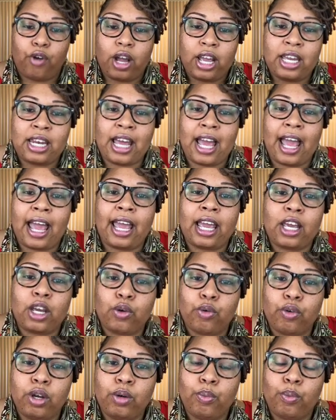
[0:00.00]
in an
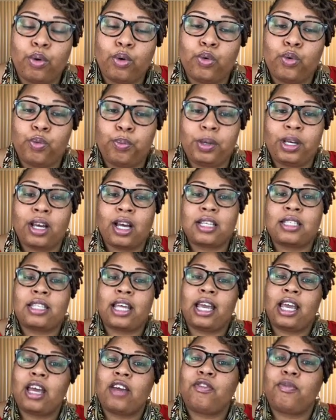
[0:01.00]
angry womb because
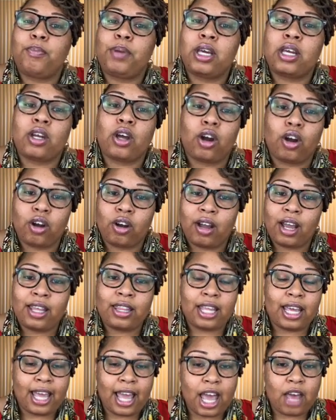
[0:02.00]
they have been hurt
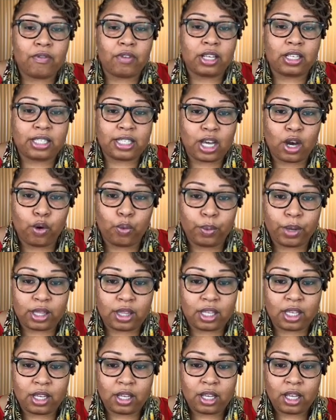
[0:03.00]
and they haven't dealt
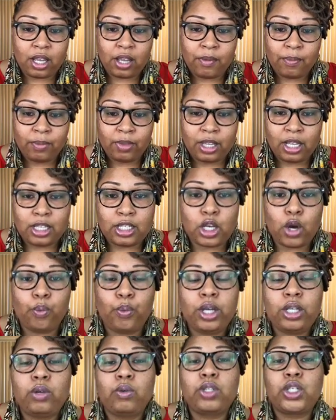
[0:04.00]
with it. So
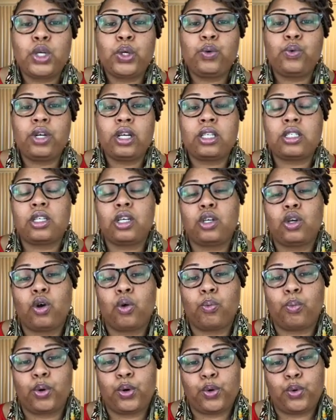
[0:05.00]
when you tune into
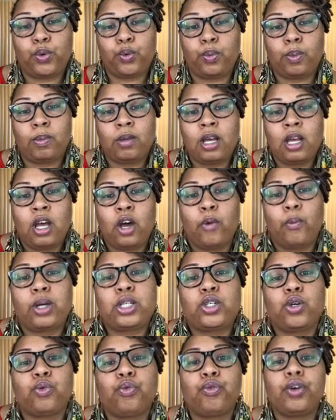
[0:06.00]
your womb,
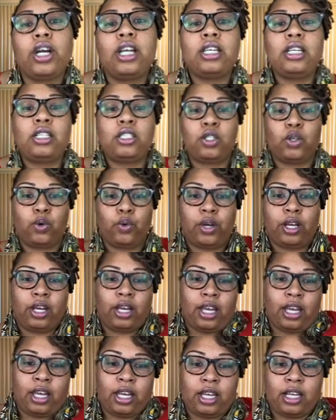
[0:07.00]
what you're really
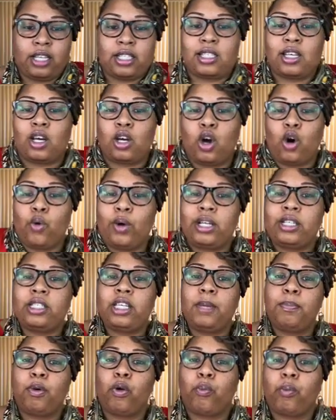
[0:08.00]
doing is going
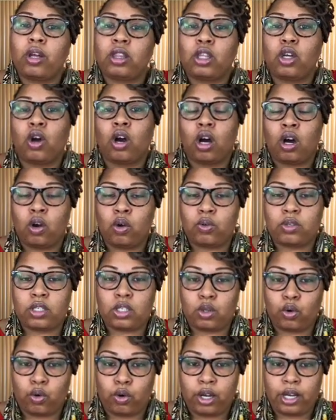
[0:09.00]
deeper with your own
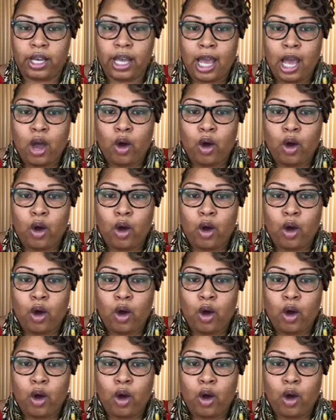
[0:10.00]
story.